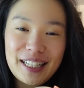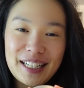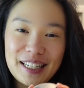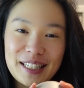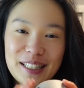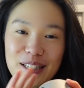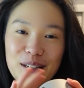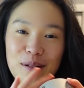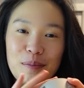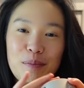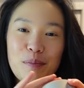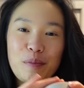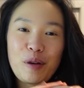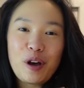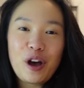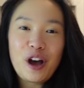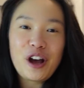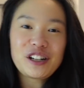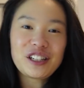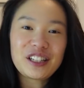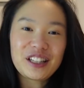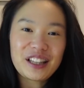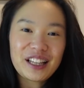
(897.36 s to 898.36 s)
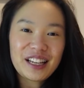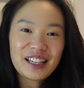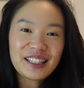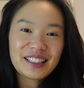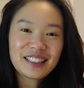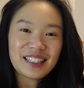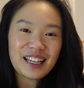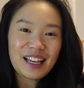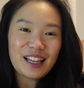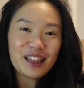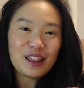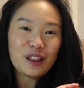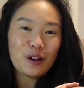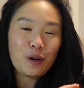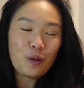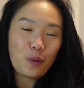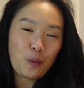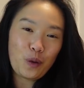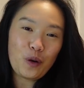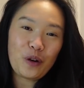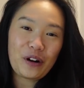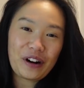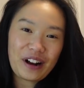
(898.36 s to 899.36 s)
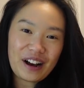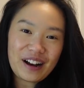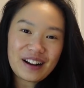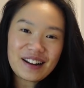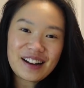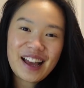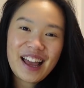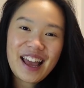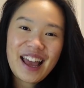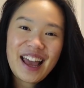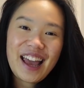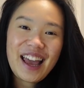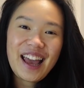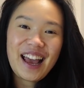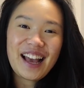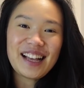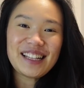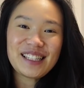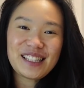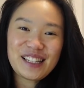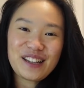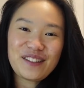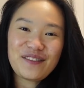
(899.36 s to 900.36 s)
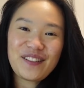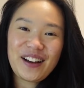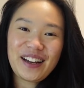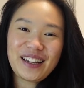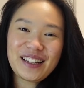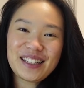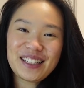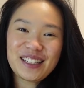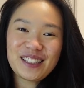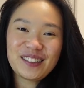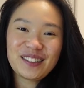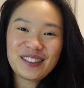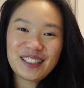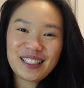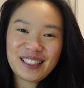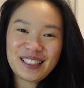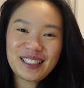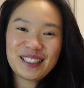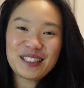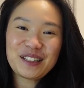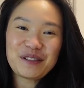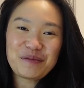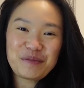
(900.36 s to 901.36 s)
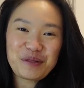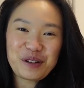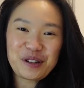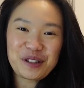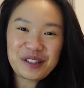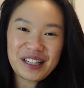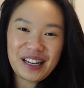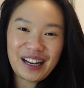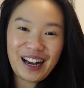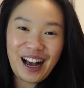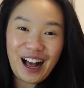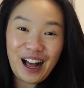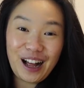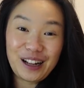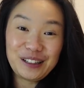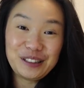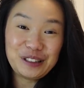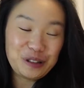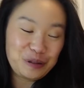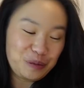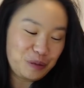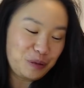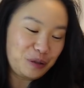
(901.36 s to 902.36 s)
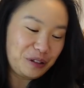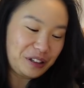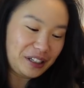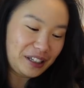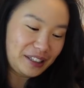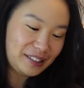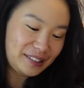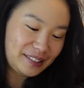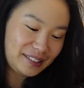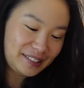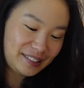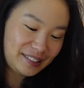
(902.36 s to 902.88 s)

to submerge this in the water and see if I can still listen to music underwater.